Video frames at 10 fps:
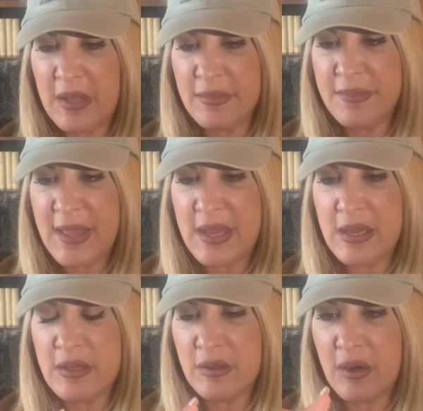
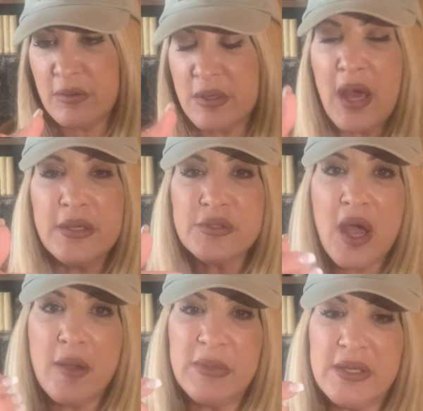they are not as
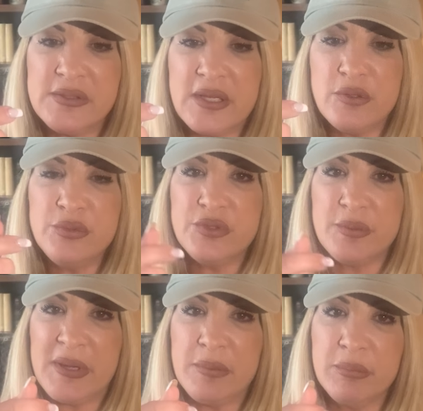common as they used to
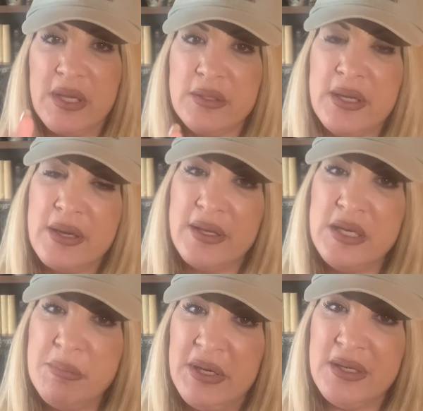be. And can
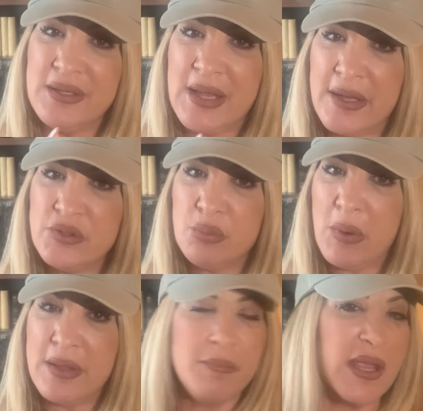anybody guess
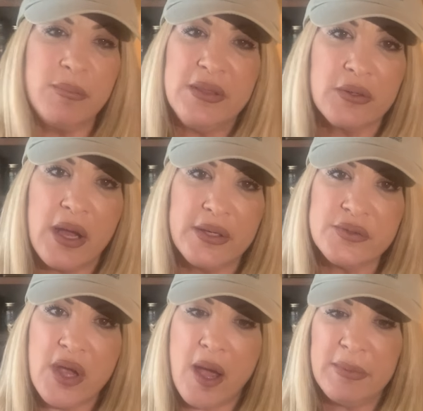why maybe they're not
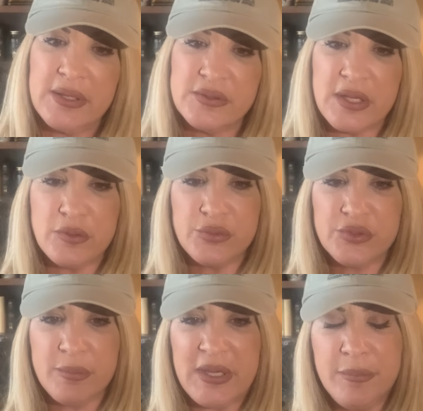as common as they
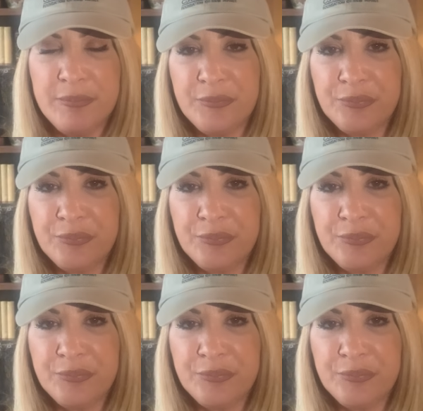used to be?